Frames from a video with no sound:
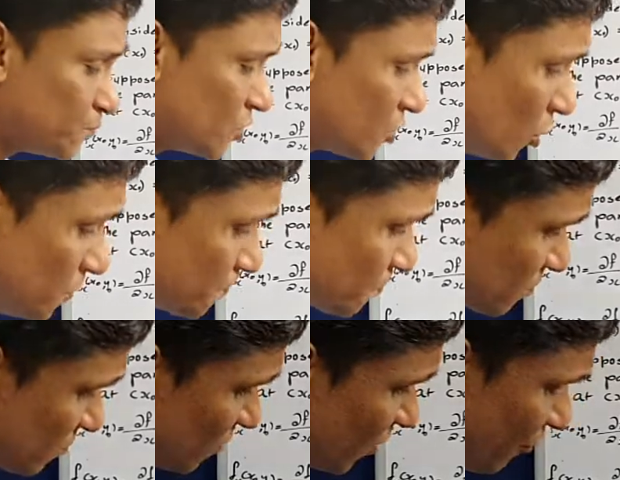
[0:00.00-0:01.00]
So
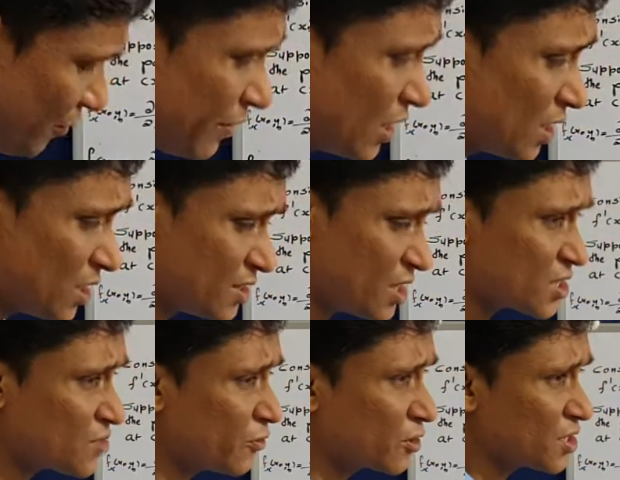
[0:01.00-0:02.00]
we will,
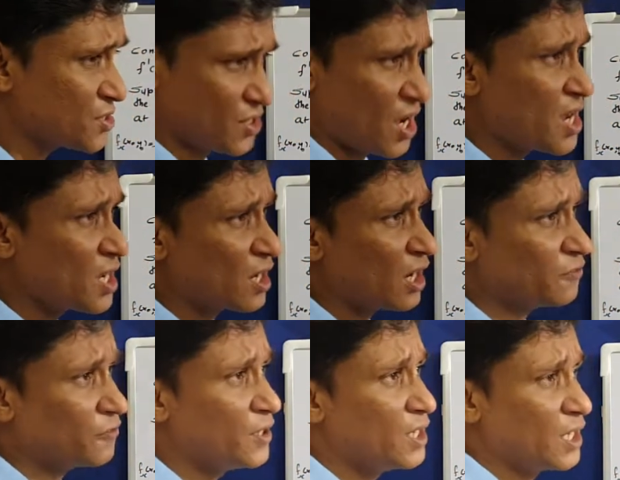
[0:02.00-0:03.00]
just for the sake
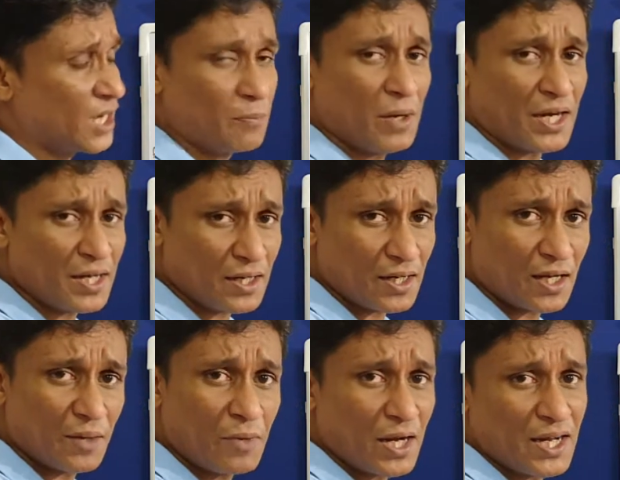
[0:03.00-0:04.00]
of
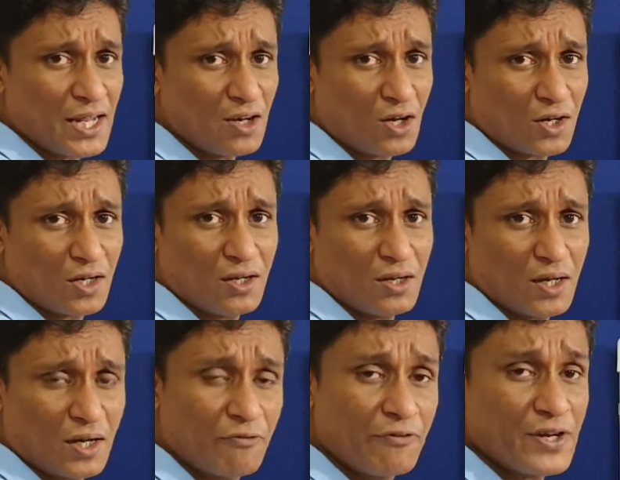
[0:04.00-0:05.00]
reminding
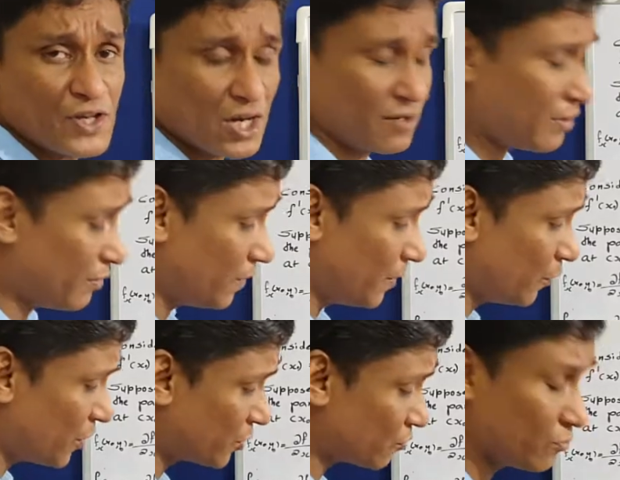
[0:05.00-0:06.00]
or revision, we will be
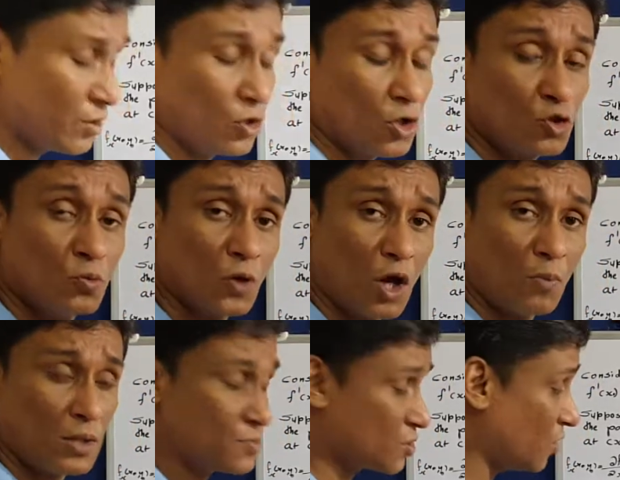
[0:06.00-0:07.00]
doing one or two
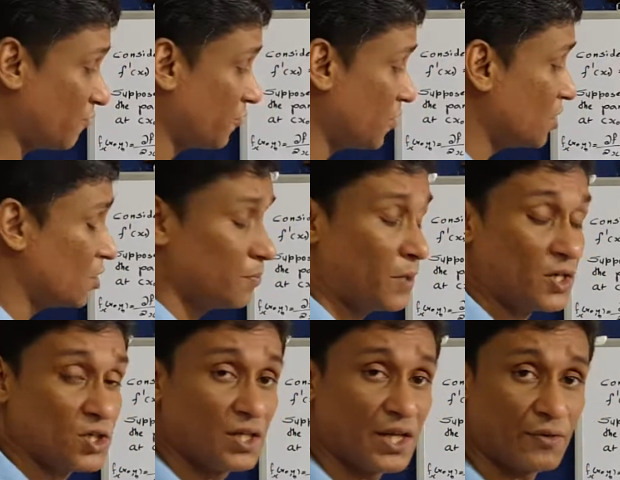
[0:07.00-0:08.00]
problems of
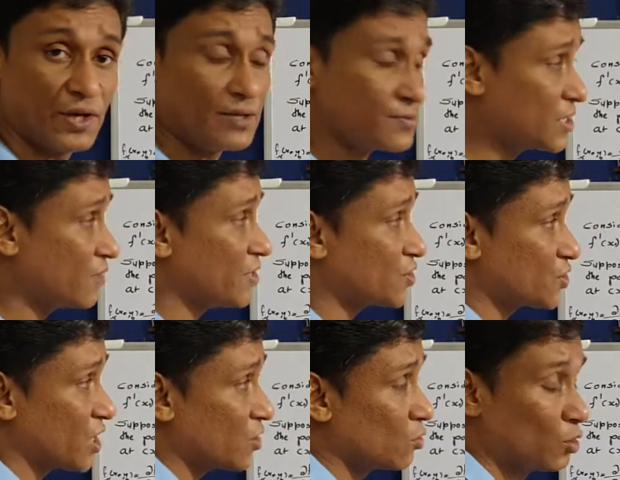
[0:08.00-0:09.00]
partial derivatives, then we
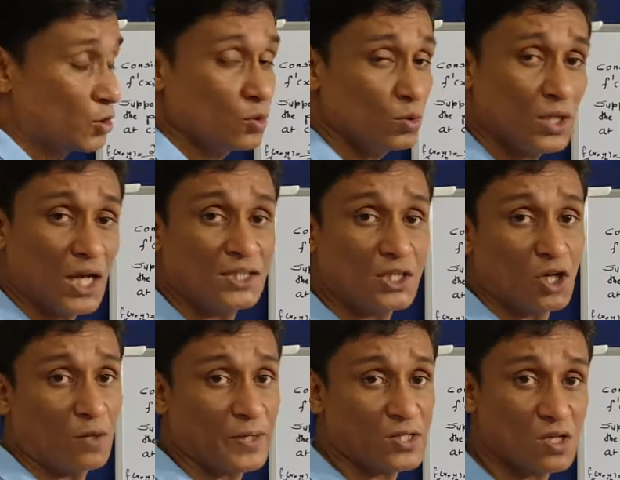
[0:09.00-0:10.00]
straight go to the other
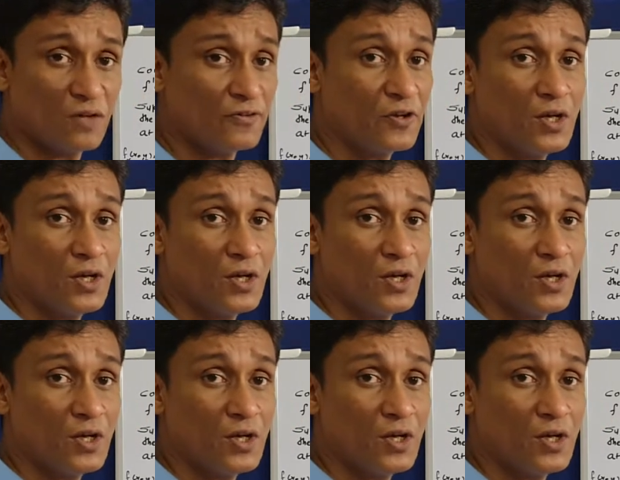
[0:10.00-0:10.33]
topics of